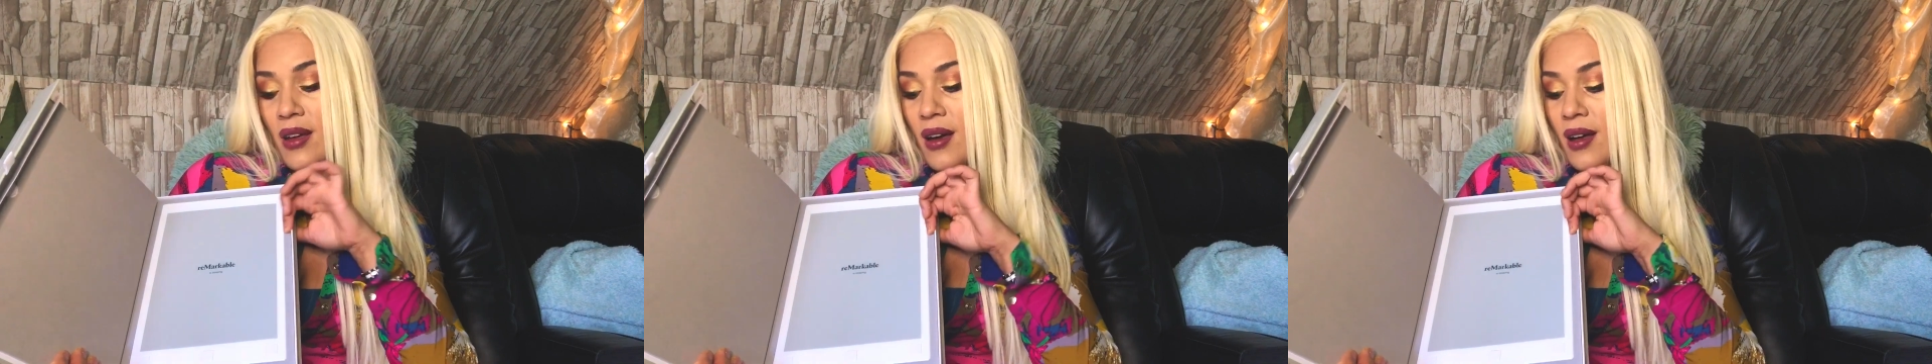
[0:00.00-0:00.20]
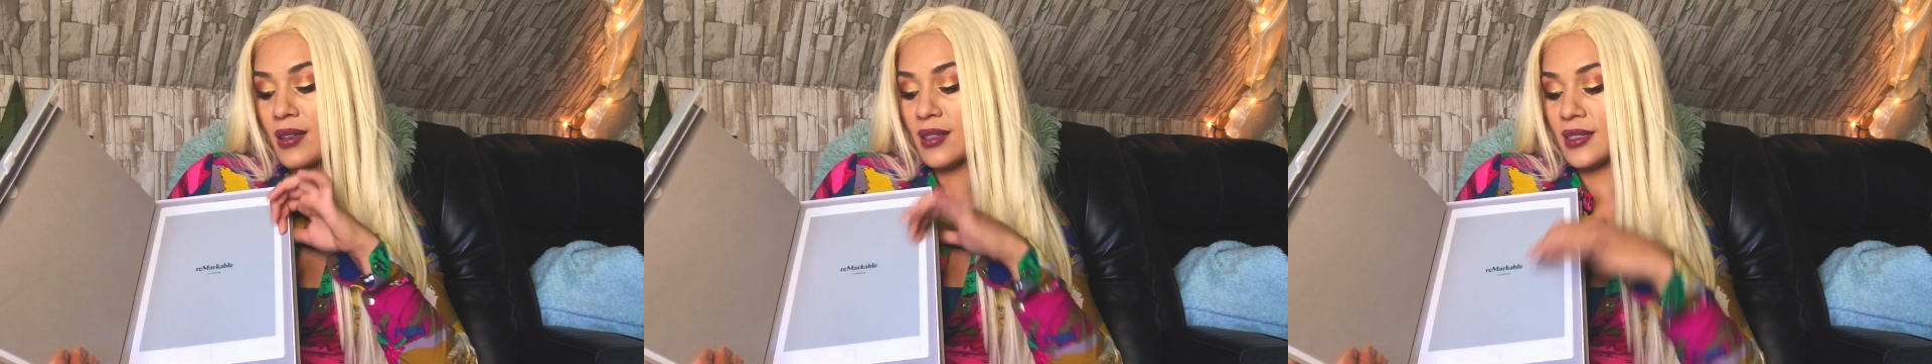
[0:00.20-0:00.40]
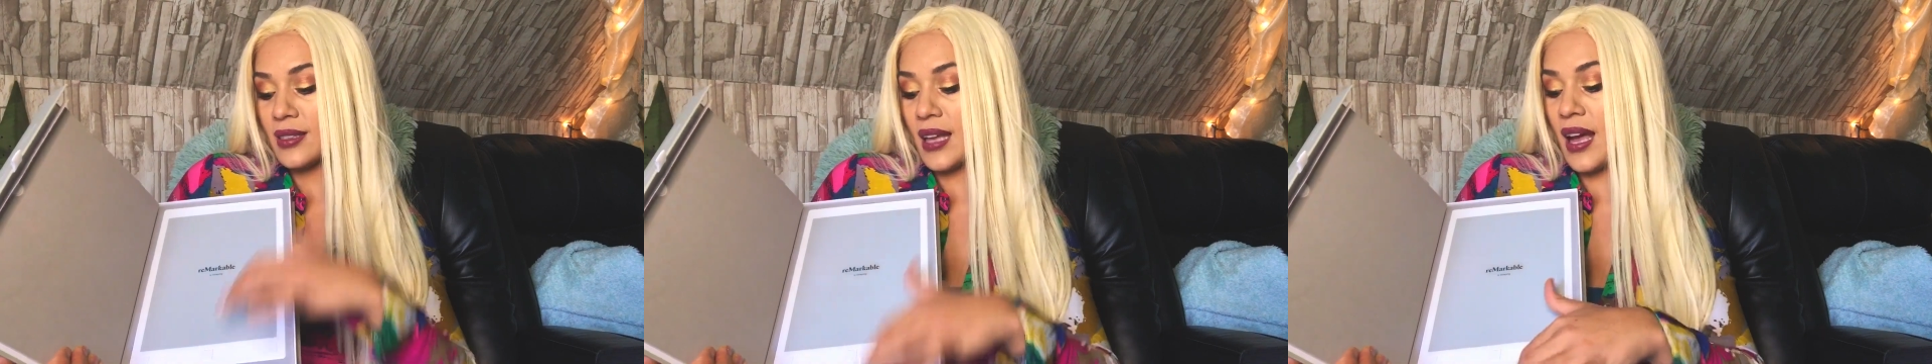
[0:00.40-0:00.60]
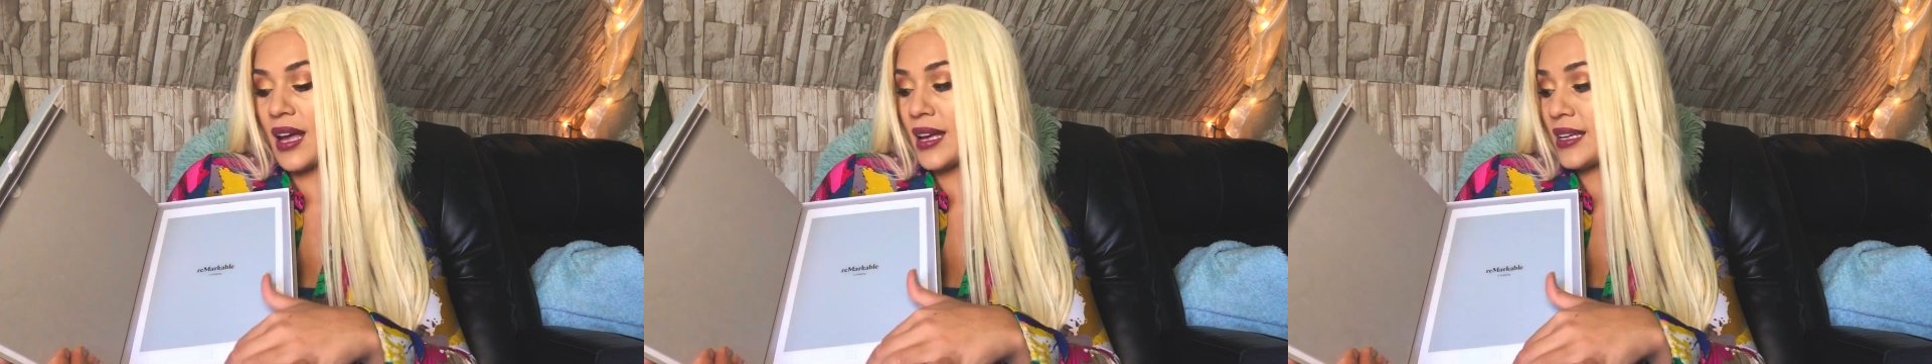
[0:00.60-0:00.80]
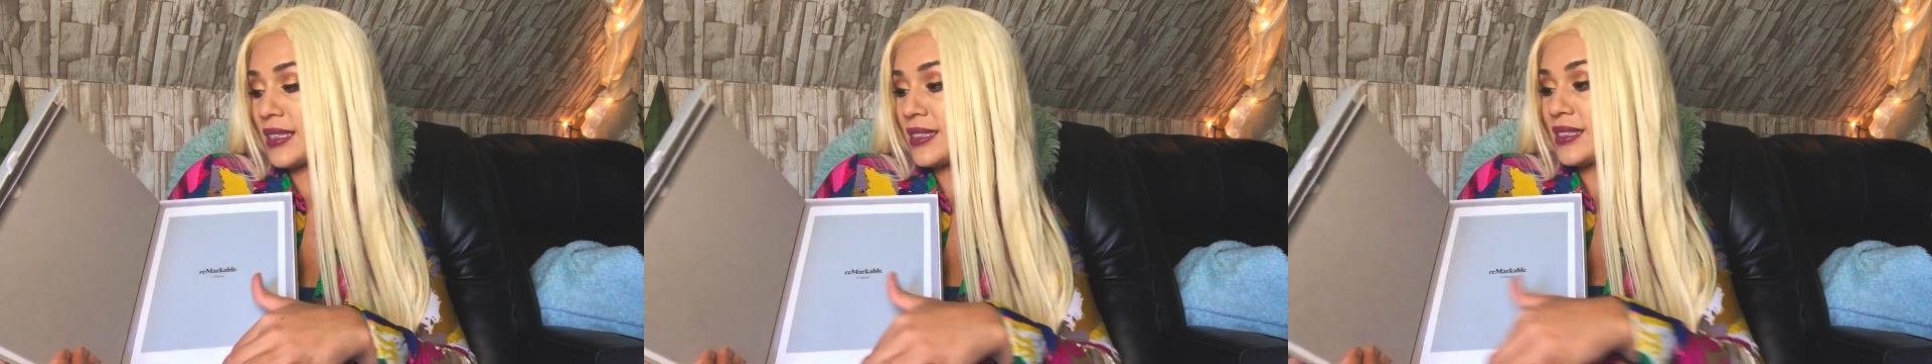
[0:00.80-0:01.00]
on the
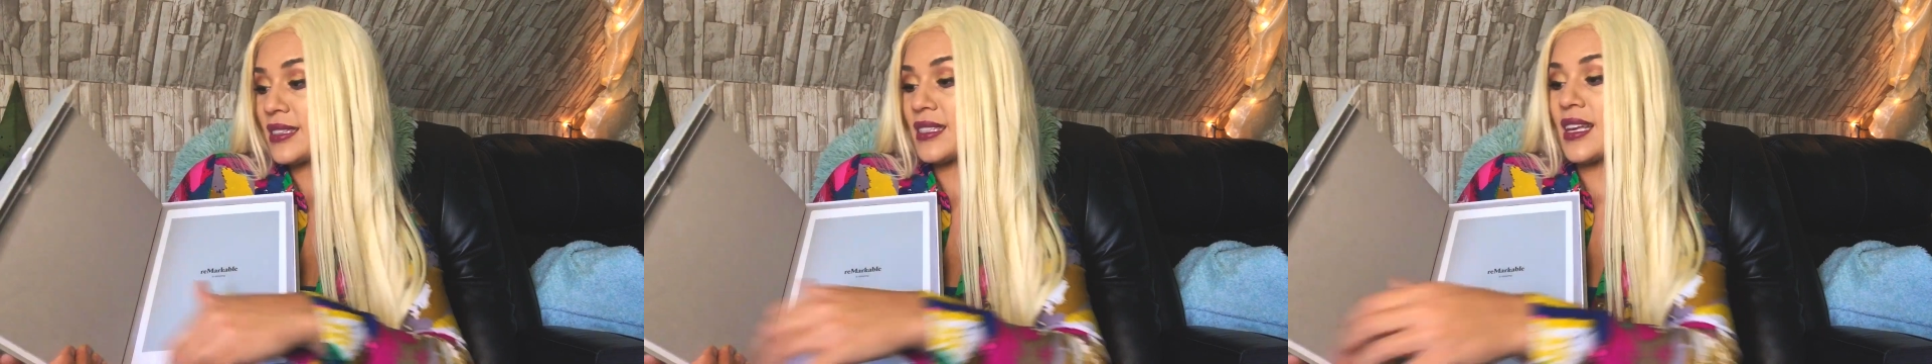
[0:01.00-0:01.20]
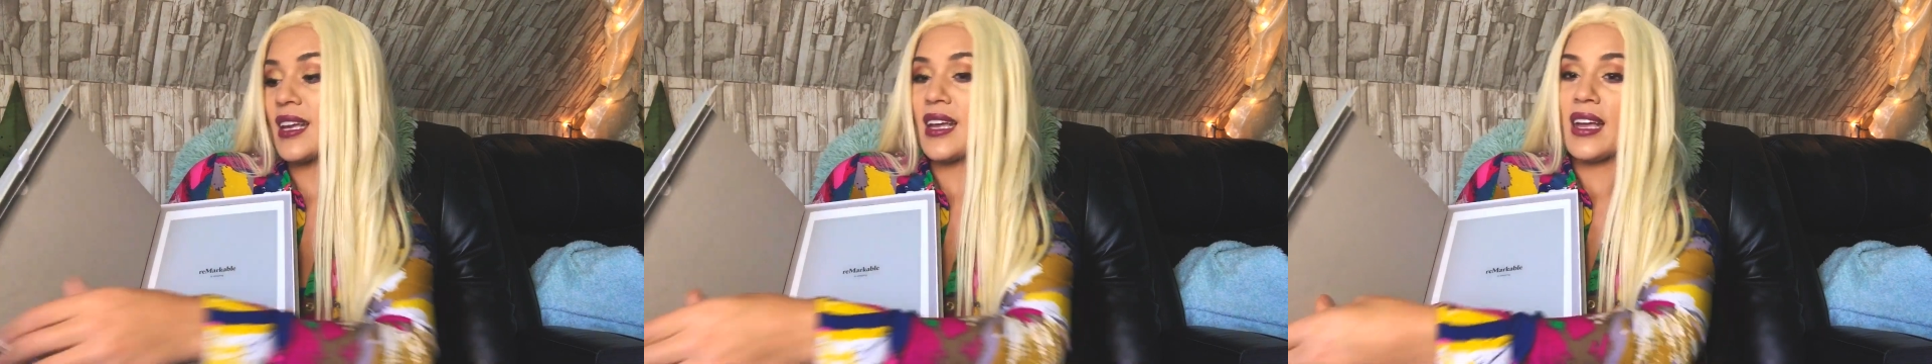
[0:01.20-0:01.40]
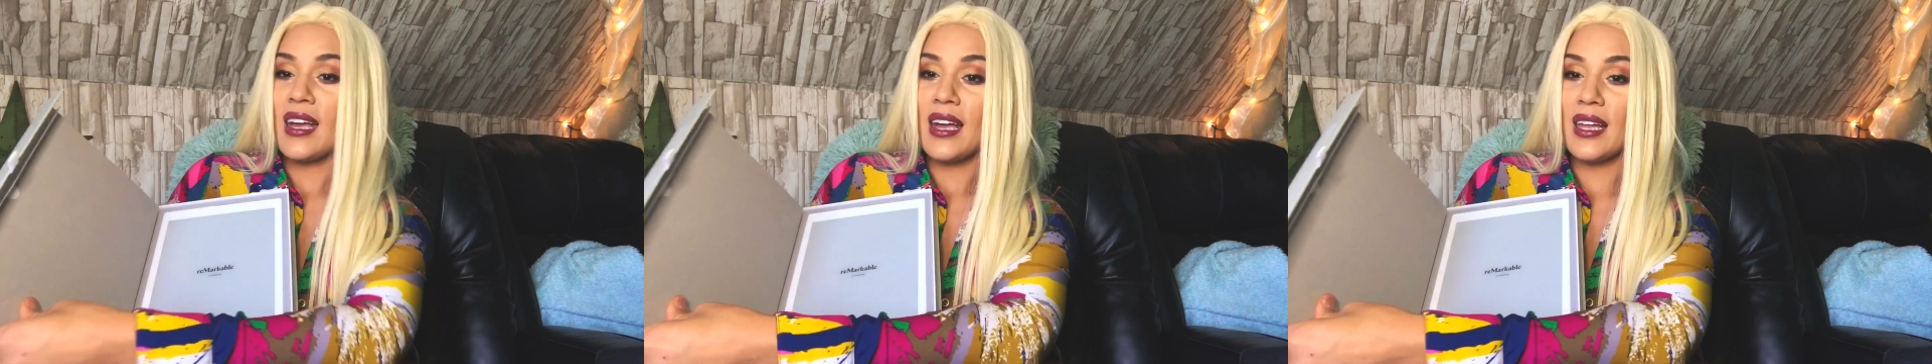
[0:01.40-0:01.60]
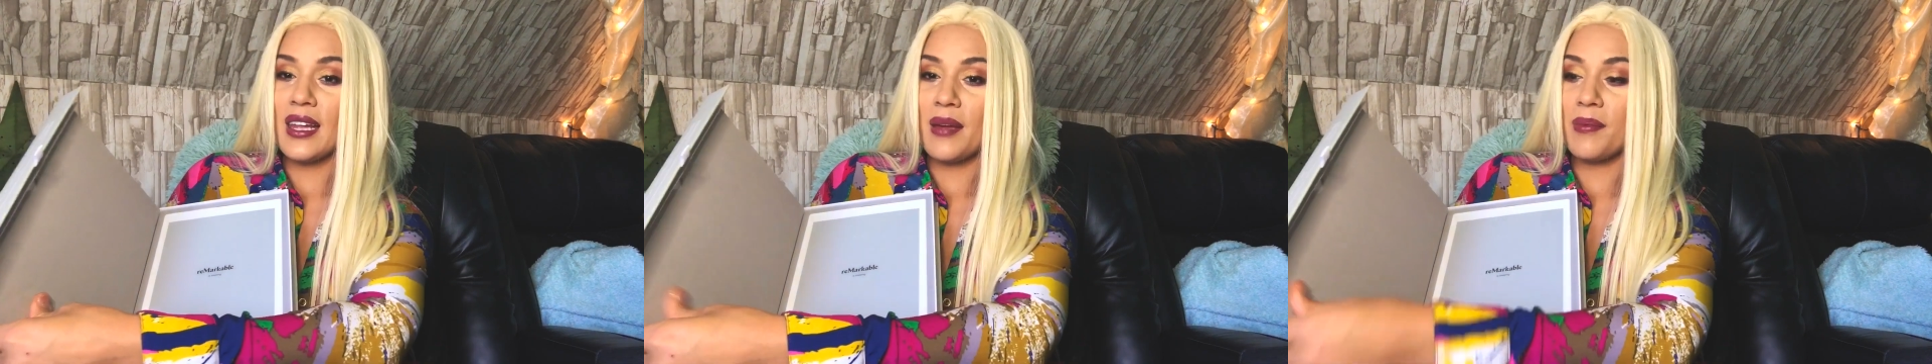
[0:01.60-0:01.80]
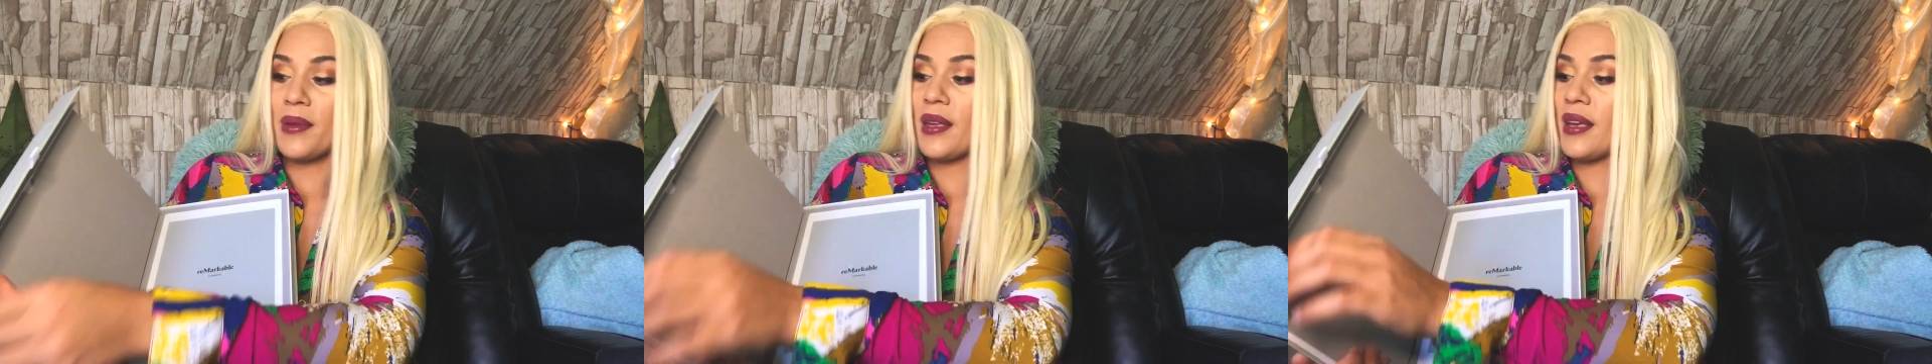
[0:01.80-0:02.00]
sides and
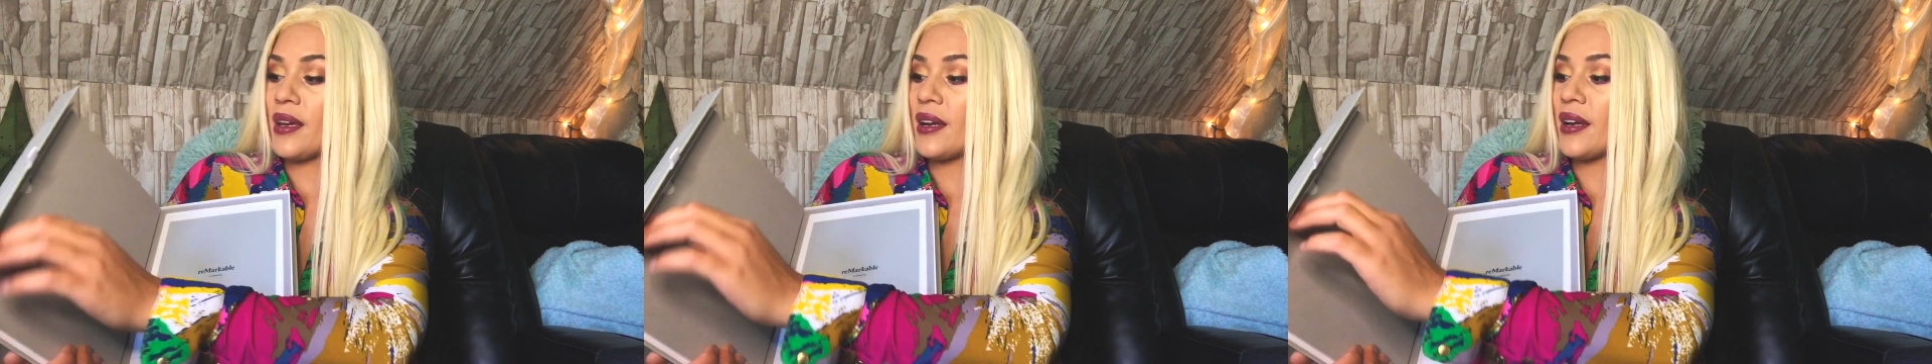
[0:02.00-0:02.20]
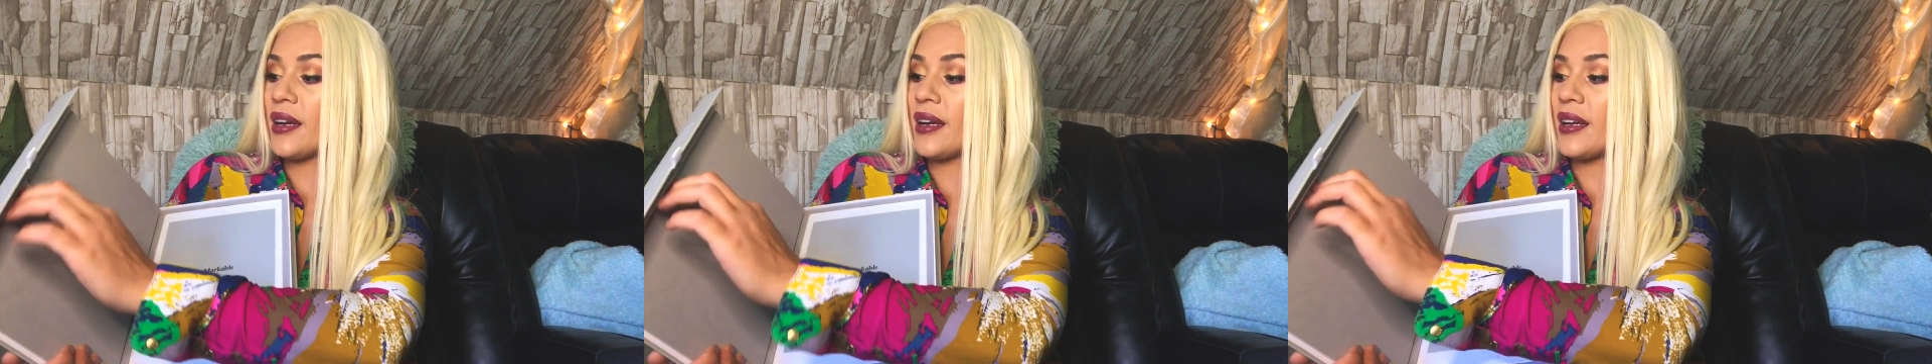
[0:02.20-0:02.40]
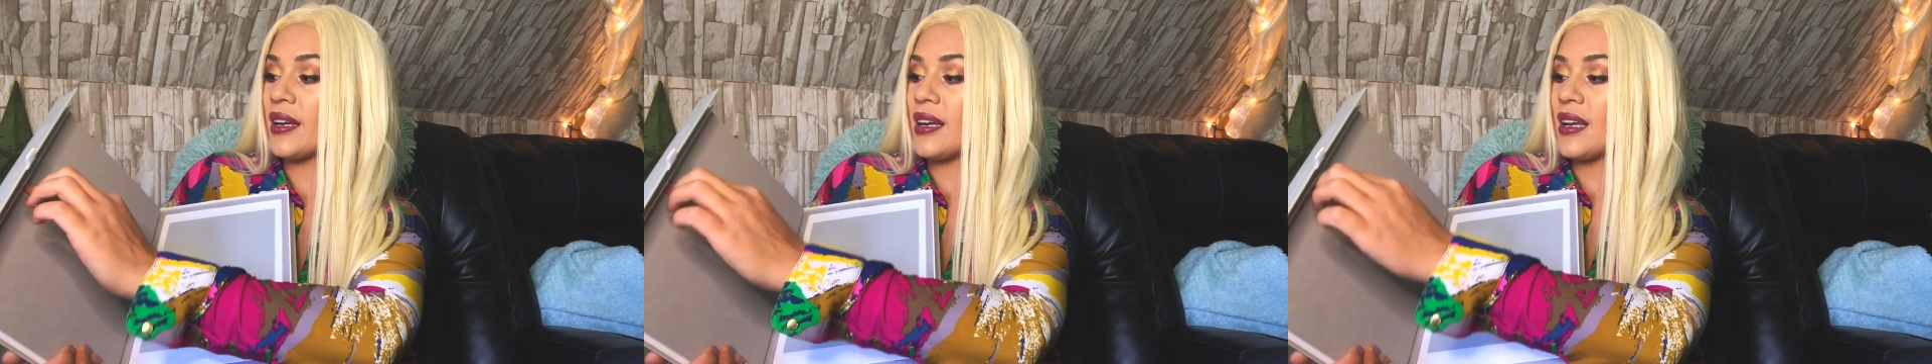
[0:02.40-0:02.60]
up here,